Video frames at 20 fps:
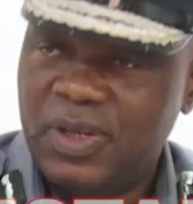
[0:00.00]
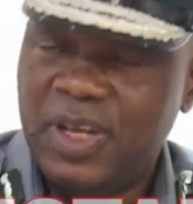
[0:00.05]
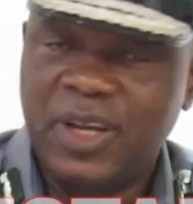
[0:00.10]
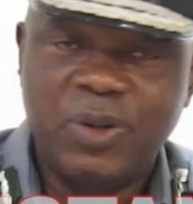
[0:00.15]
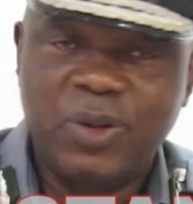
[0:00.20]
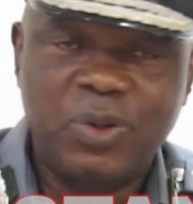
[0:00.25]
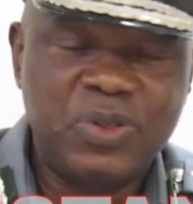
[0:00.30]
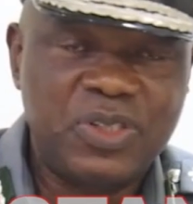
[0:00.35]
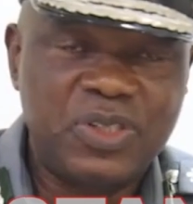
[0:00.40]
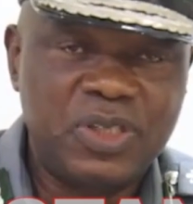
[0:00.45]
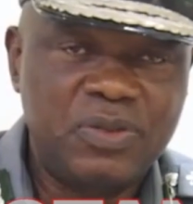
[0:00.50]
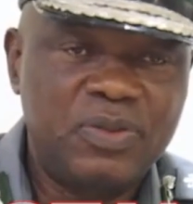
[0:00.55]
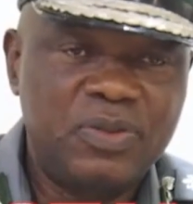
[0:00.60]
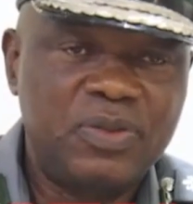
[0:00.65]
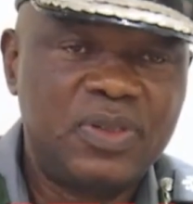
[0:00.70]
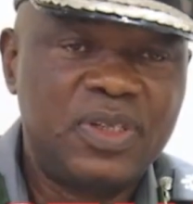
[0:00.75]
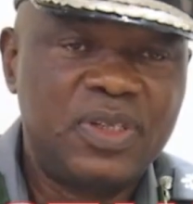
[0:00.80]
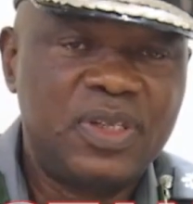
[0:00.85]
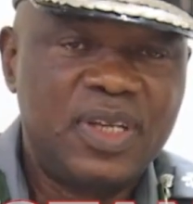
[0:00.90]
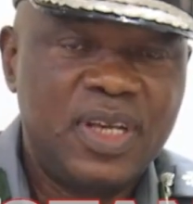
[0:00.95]
inclusive,
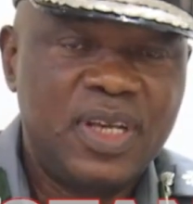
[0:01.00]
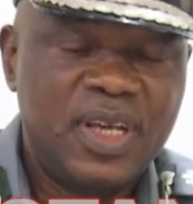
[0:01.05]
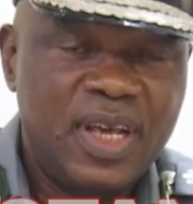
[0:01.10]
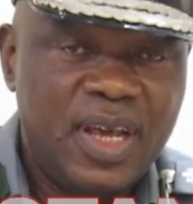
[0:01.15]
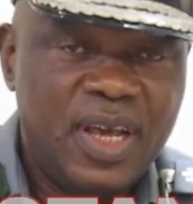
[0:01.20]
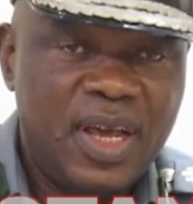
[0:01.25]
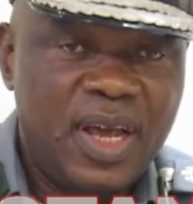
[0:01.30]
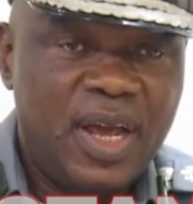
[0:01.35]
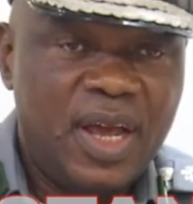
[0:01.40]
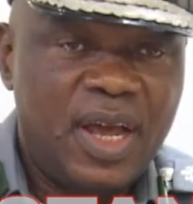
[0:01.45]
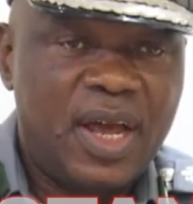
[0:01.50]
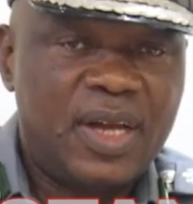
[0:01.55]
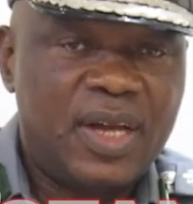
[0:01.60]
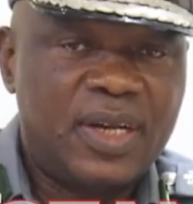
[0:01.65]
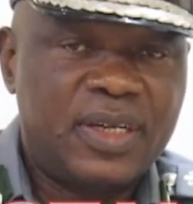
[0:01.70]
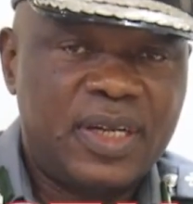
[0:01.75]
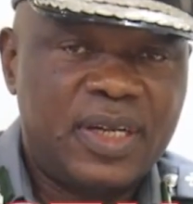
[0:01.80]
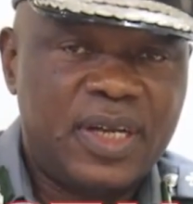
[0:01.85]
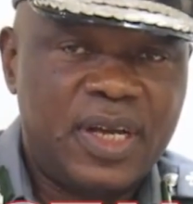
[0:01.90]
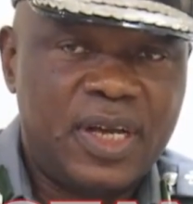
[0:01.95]

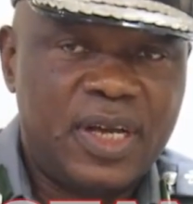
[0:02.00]
and